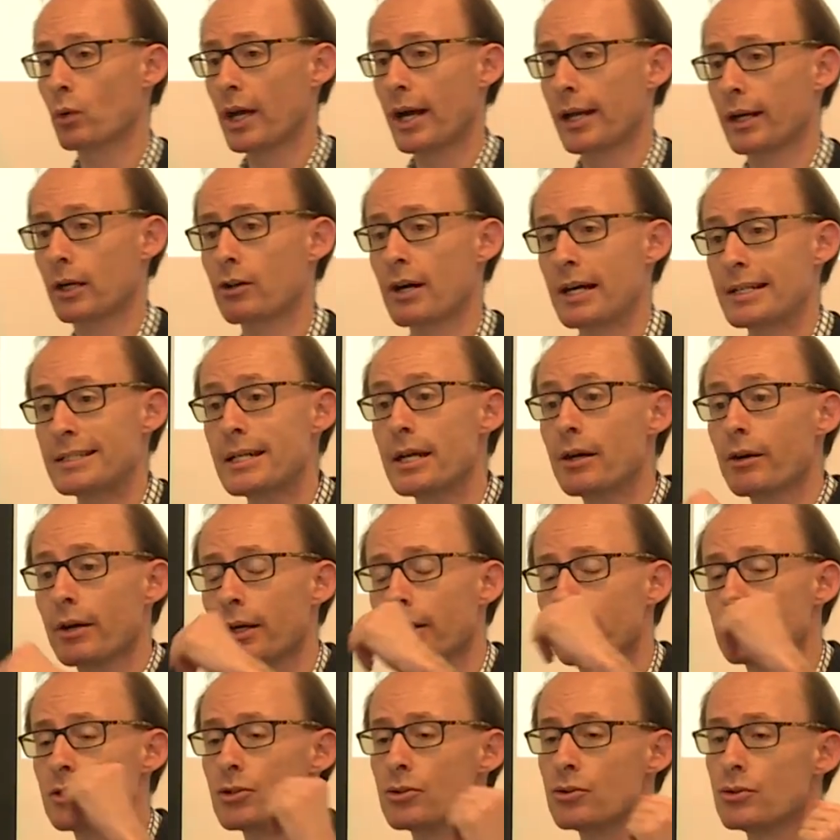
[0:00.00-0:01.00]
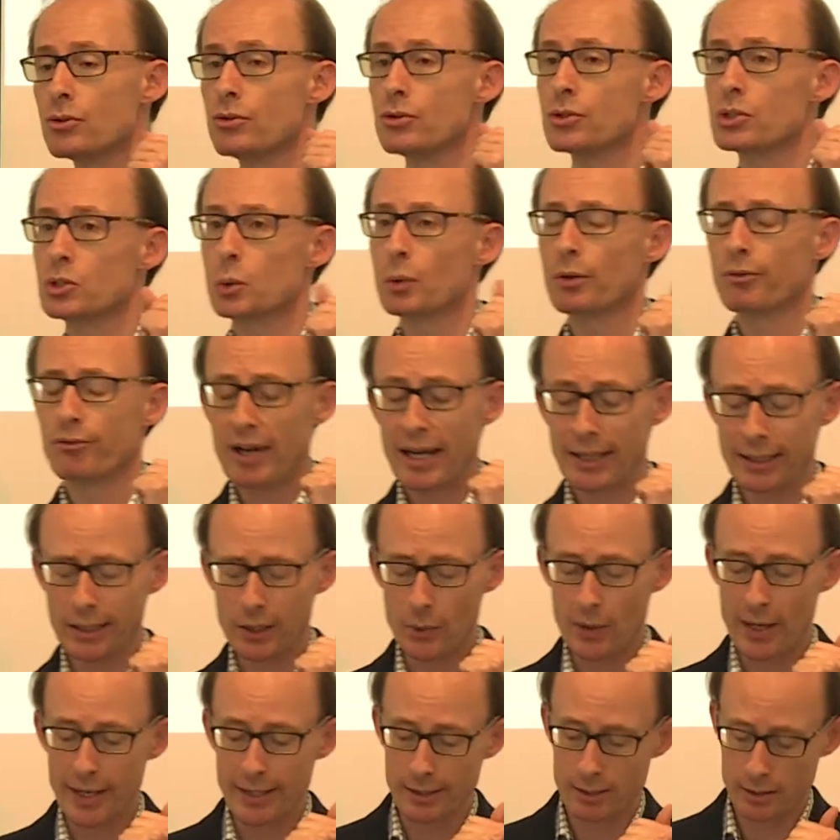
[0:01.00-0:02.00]
kind of criteria do you use to
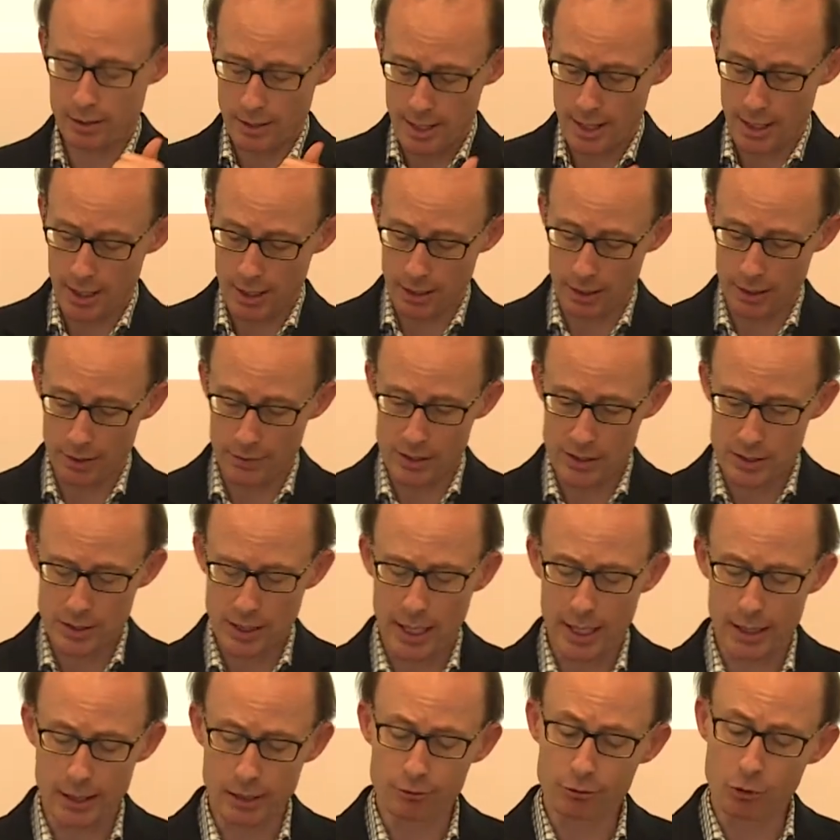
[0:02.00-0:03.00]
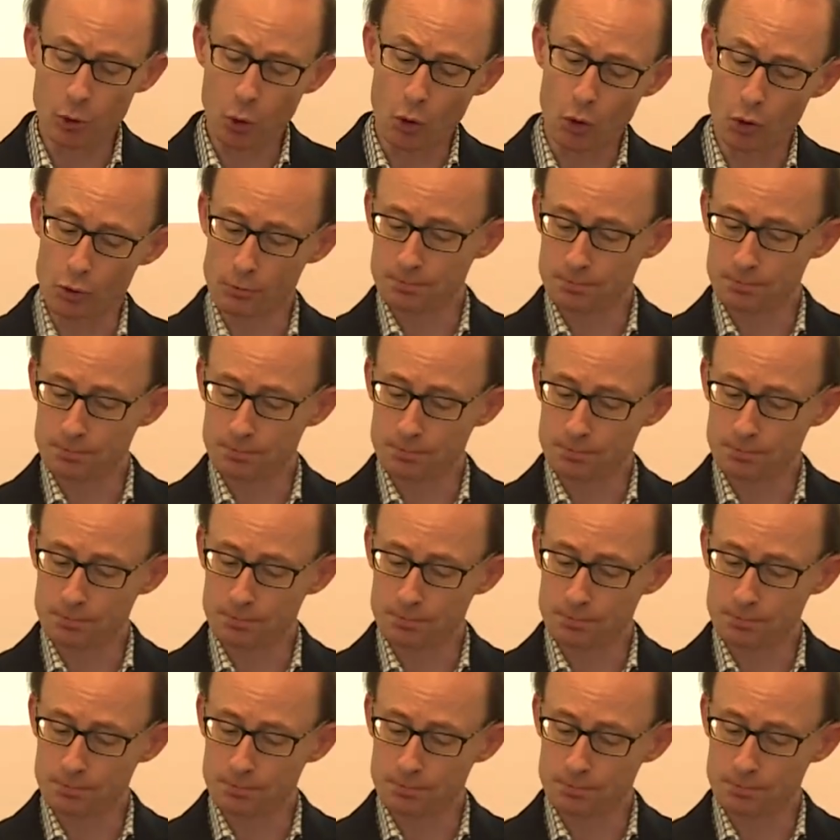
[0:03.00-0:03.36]
evaluate this kind of law?